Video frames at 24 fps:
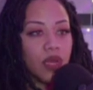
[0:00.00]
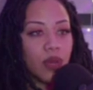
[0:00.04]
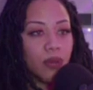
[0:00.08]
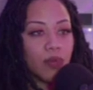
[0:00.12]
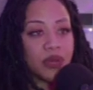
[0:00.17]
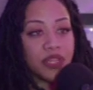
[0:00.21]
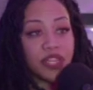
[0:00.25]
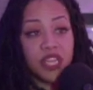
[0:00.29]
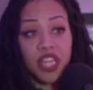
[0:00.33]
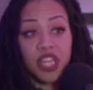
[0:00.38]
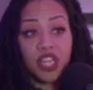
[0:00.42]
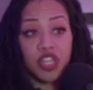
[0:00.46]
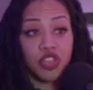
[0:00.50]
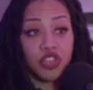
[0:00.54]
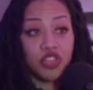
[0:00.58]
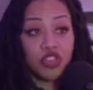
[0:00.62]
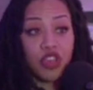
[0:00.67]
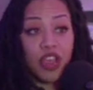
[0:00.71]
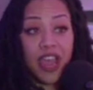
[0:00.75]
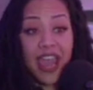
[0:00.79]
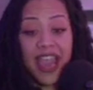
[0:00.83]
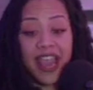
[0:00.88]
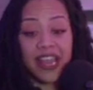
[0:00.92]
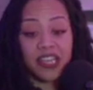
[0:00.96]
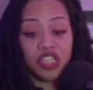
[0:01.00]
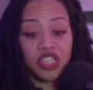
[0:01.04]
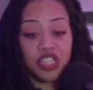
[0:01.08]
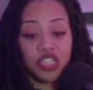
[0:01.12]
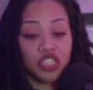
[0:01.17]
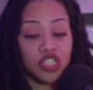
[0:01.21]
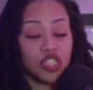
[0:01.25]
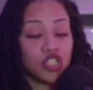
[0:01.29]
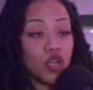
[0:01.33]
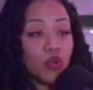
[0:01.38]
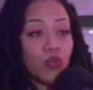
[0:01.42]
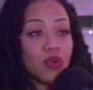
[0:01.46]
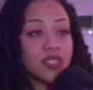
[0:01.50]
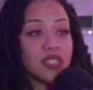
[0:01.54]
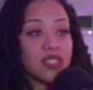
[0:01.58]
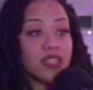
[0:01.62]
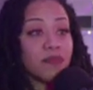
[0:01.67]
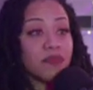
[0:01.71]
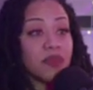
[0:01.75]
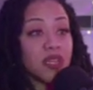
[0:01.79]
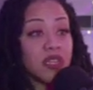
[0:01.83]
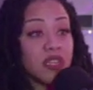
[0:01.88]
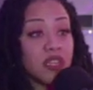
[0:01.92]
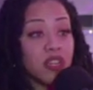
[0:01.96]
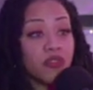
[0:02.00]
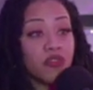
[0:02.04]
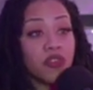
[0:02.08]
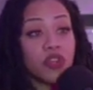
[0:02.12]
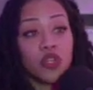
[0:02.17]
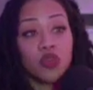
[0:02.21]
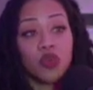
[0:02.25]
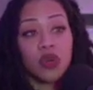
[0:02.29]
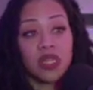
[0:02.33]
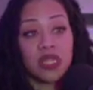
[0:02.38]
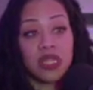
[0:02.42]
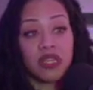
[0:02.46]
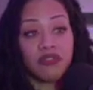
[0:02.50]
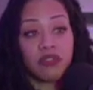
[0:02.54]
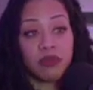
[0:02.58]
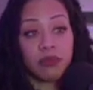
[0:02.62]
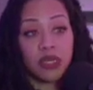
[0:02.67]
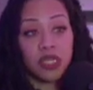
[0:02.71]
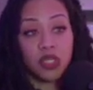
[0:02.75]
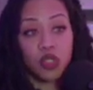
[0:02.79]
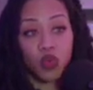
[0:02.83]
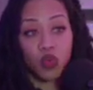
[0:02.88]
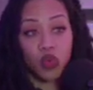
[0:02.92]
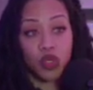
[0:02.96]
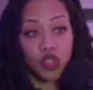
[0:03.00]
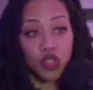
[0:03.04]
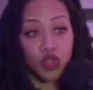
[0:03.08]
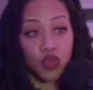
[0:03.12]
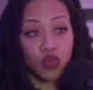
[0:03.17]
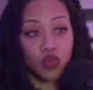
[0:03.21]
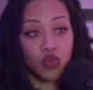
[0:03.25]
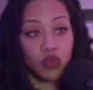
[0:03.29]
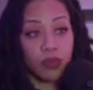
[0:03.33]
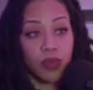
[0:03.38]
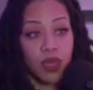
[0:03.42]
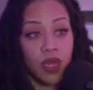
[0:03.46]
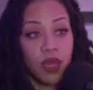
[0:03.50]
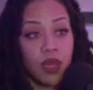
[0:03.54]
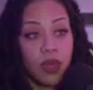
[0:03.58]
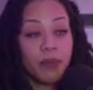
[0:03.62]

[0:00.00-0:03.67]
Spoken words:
but then your action is showing something different, you're leaving me to assume,